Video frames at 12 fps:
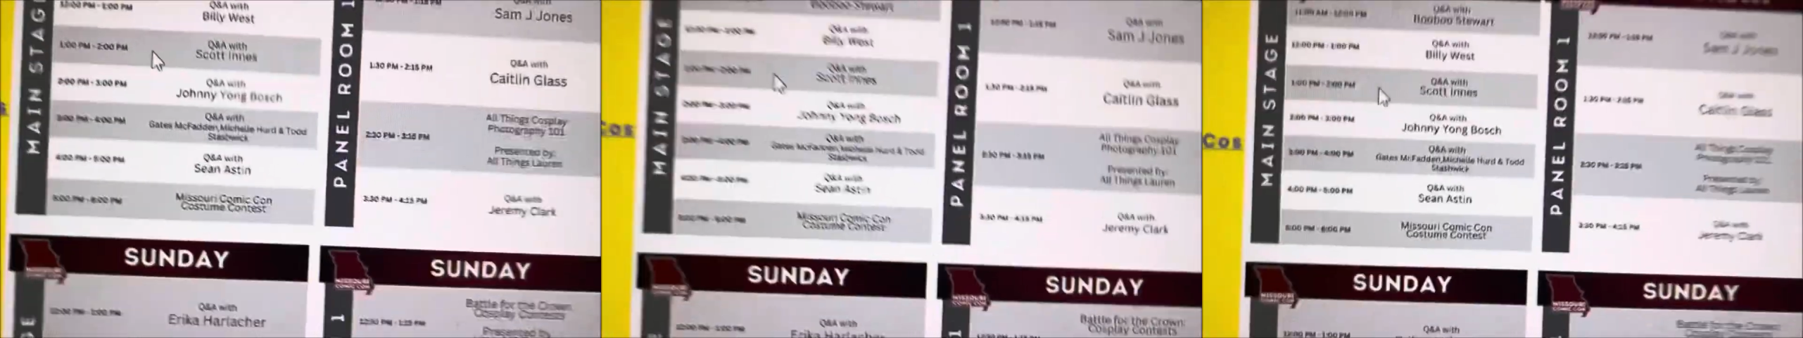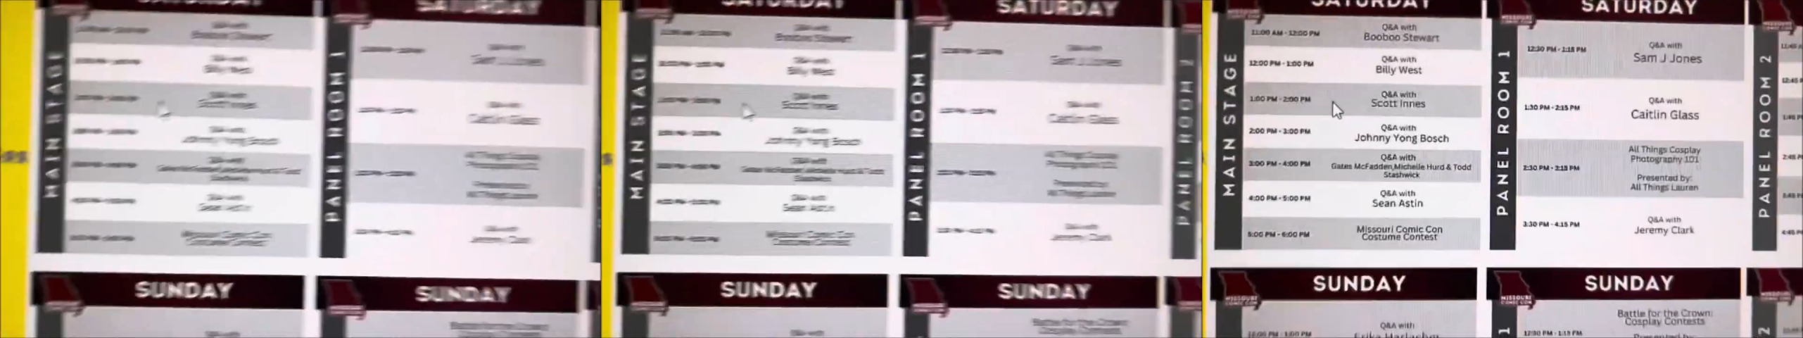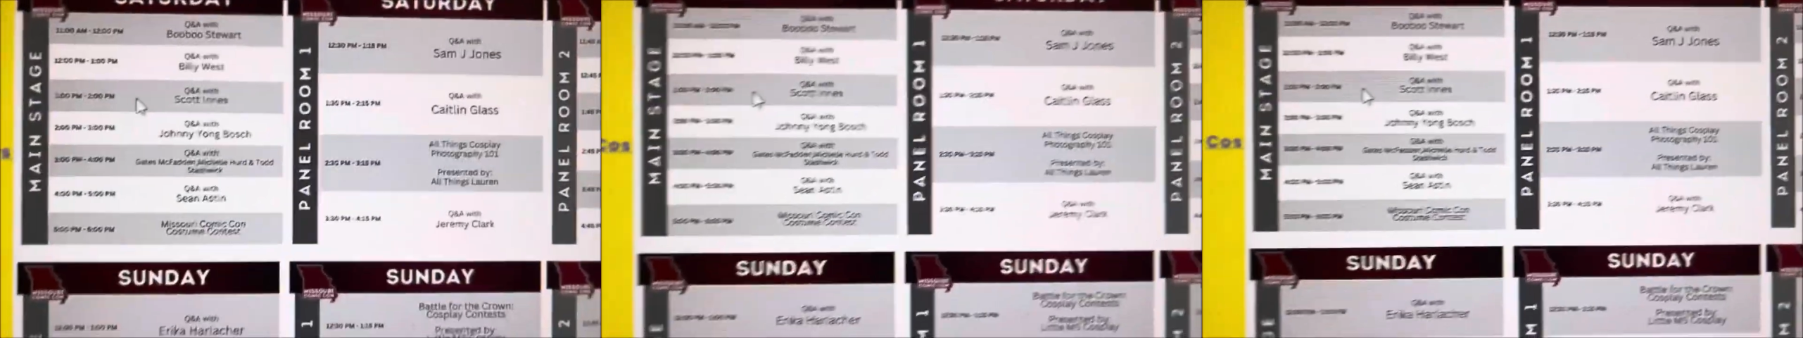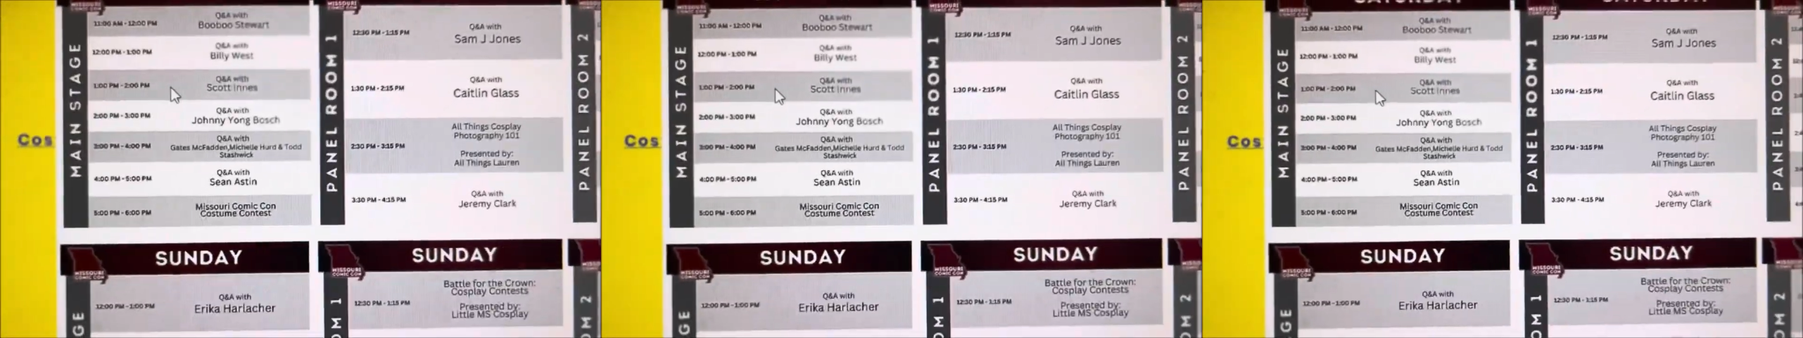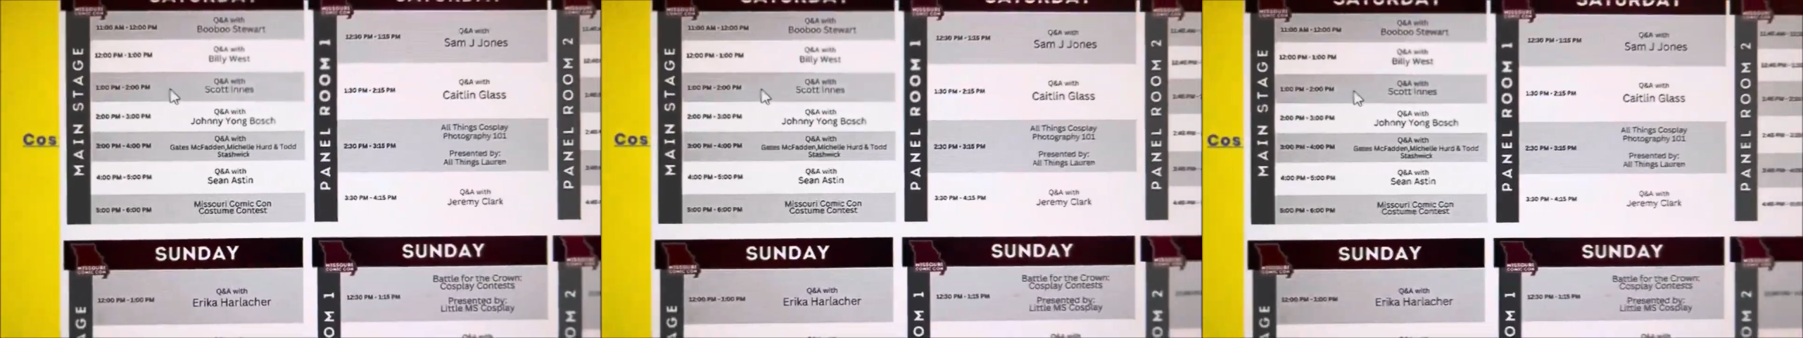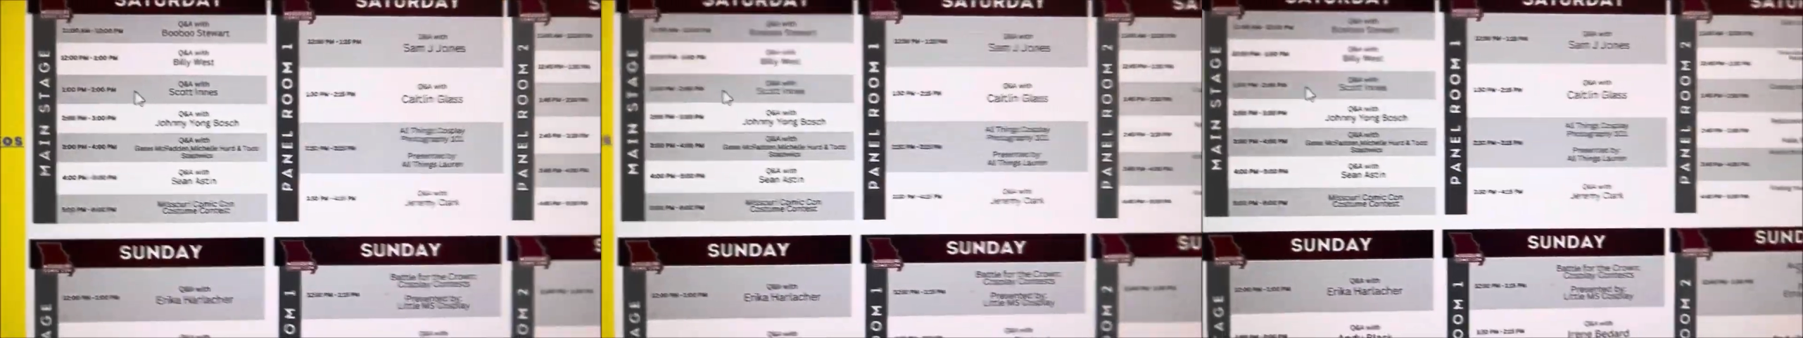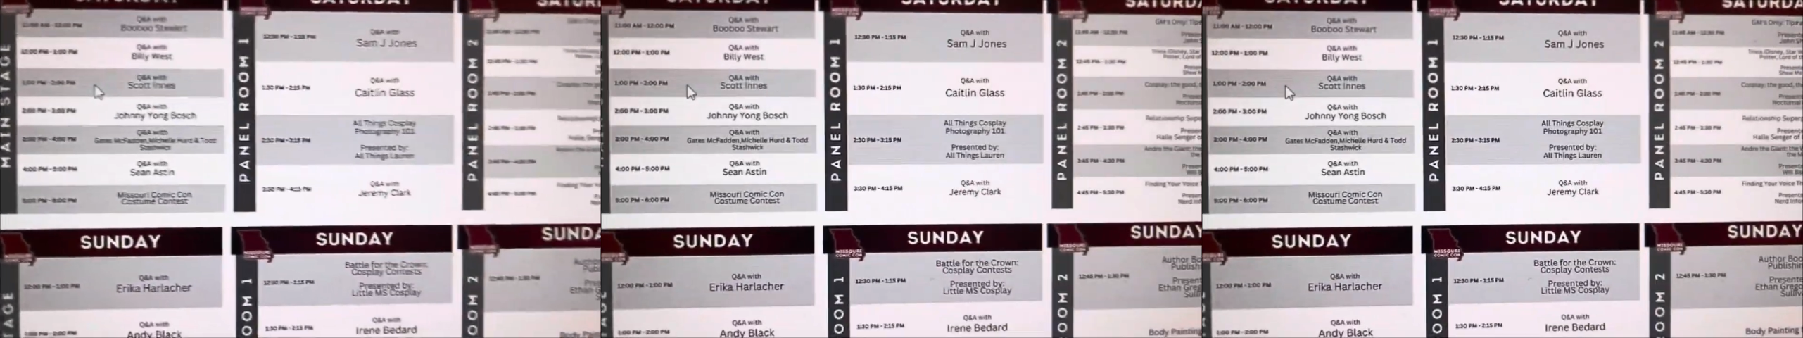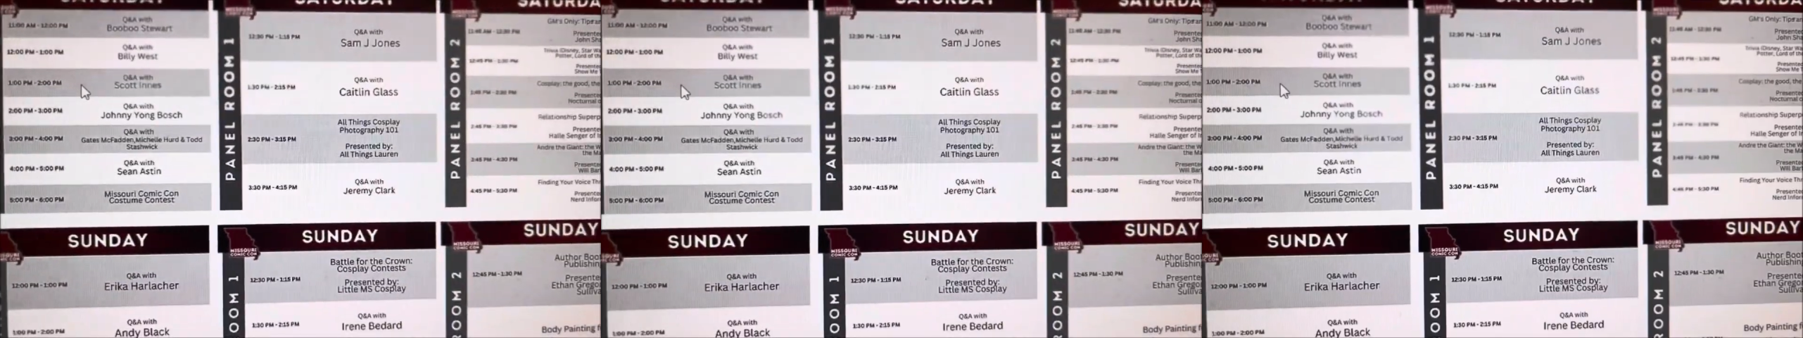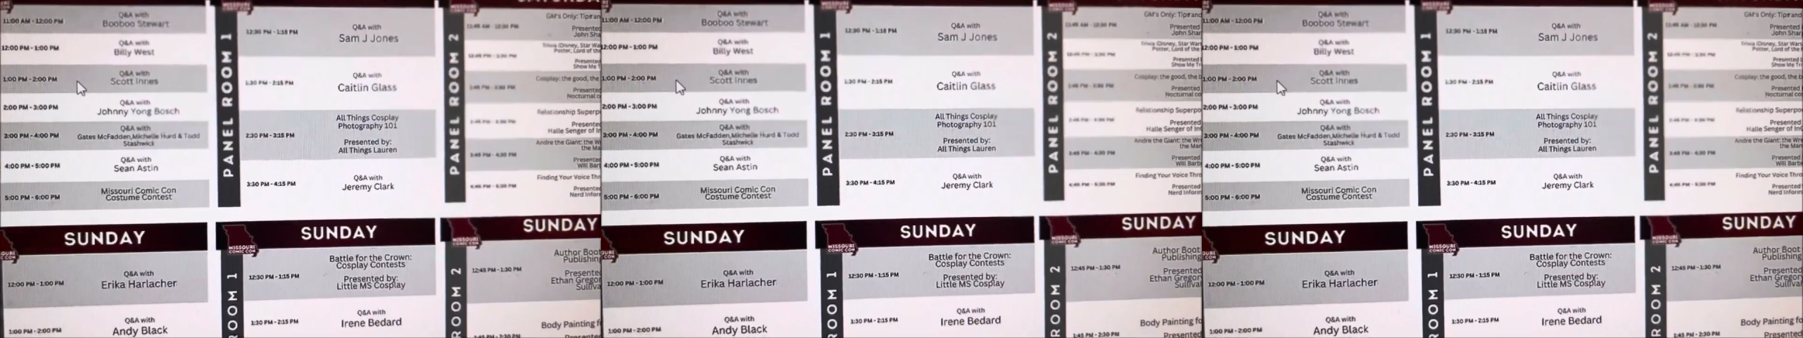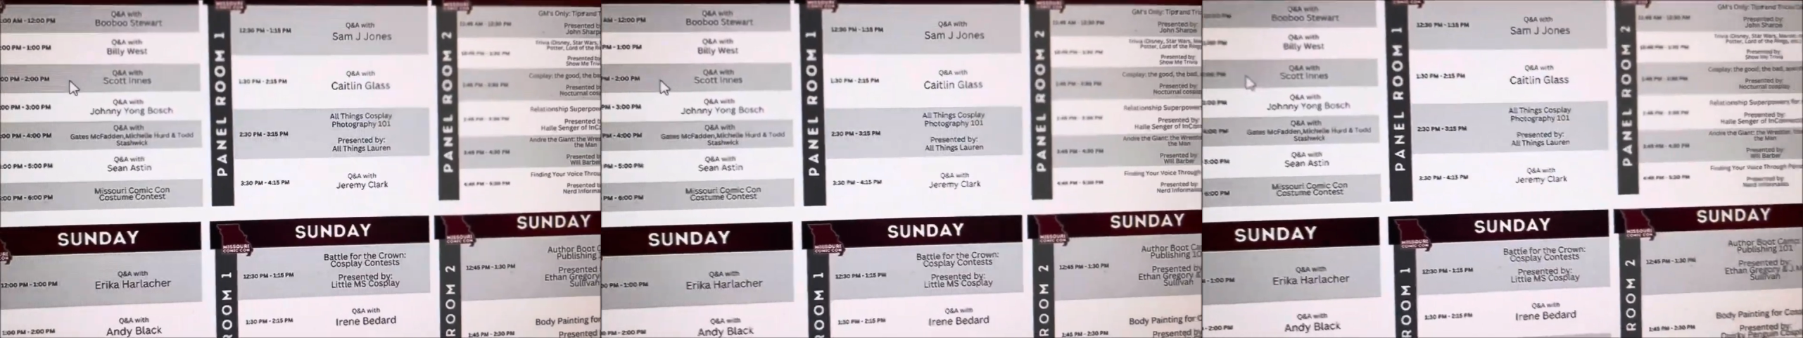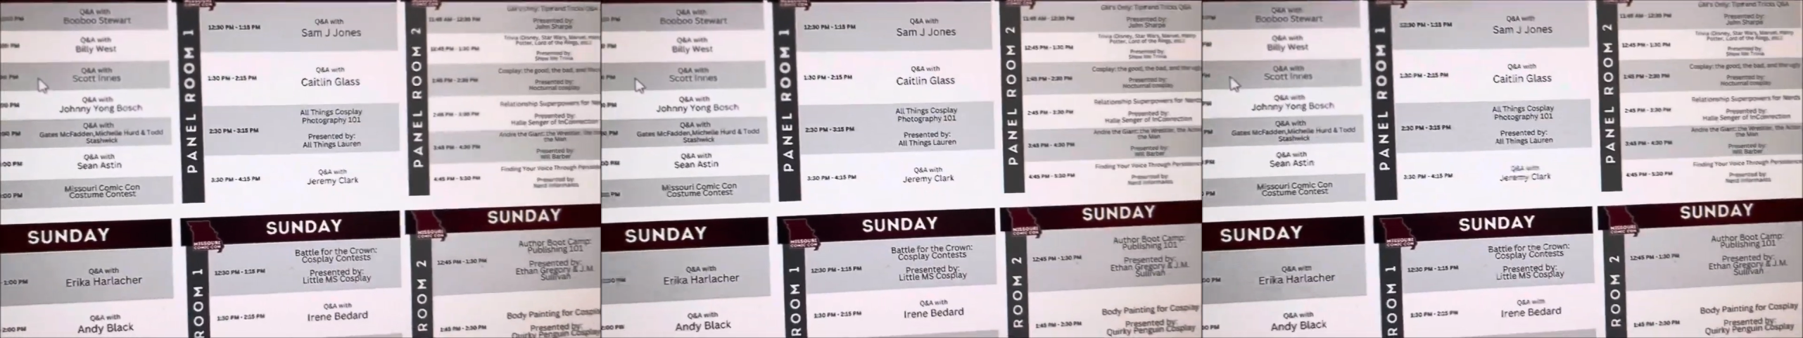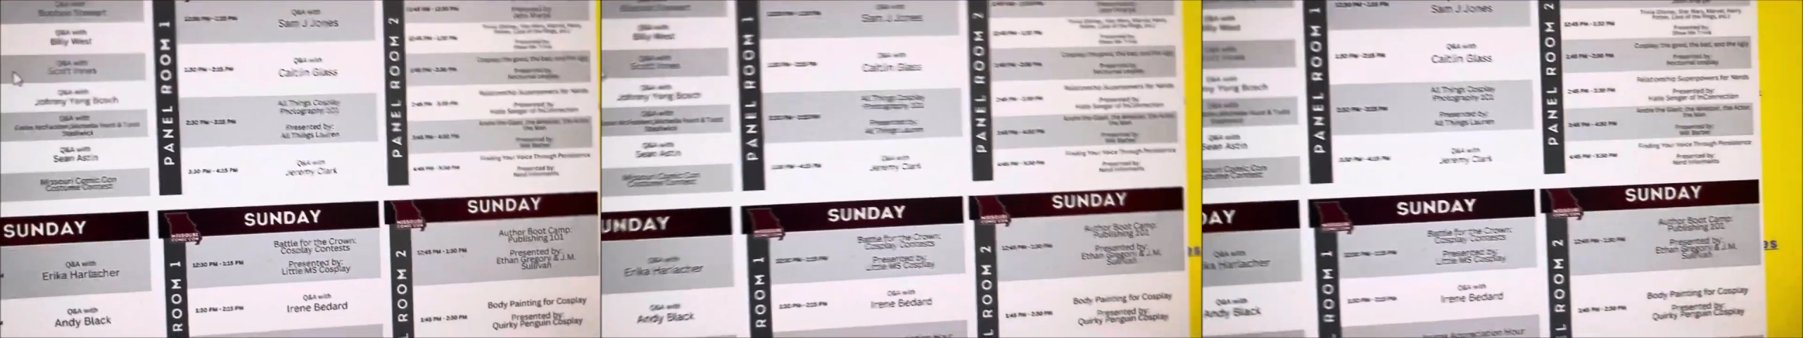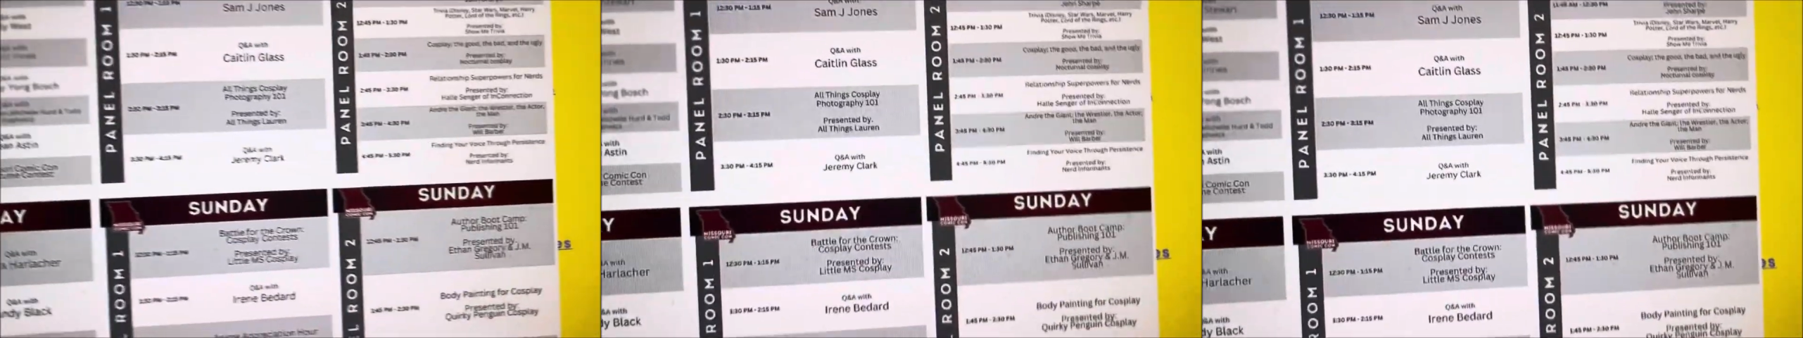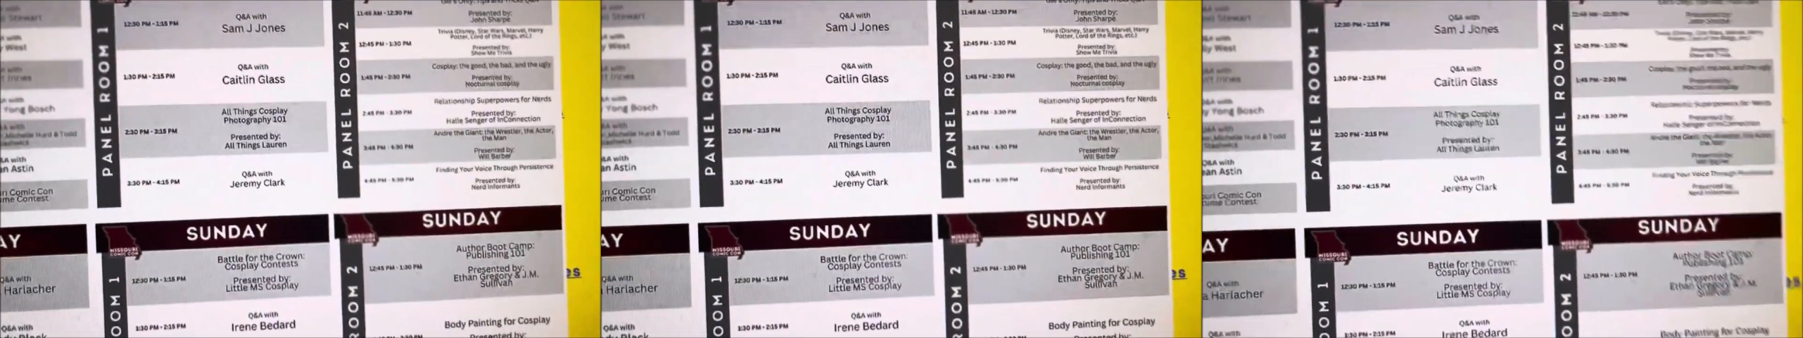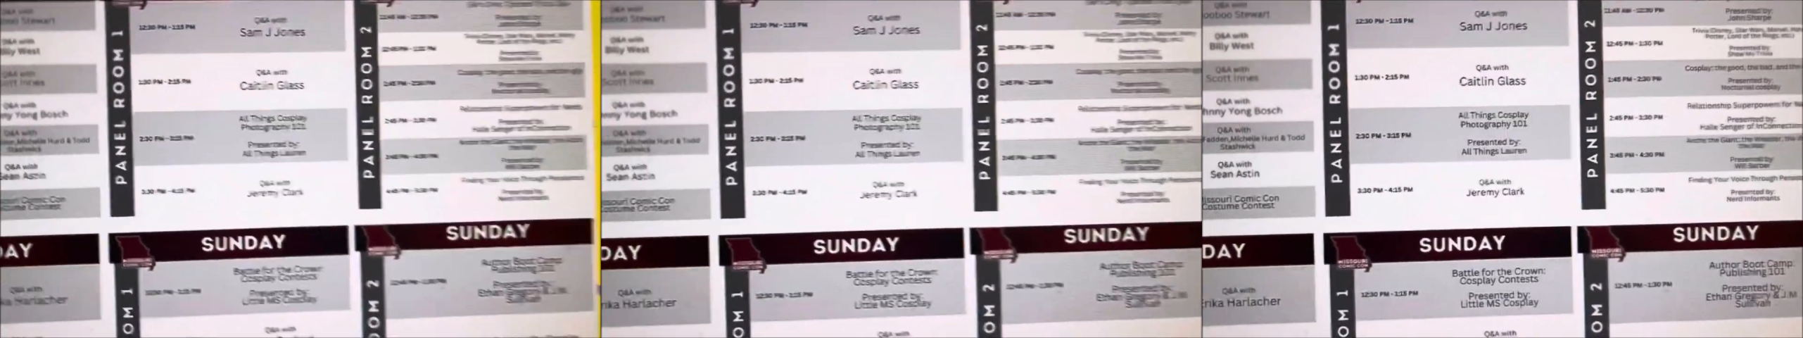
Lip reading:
Nobody's mouth can be seen.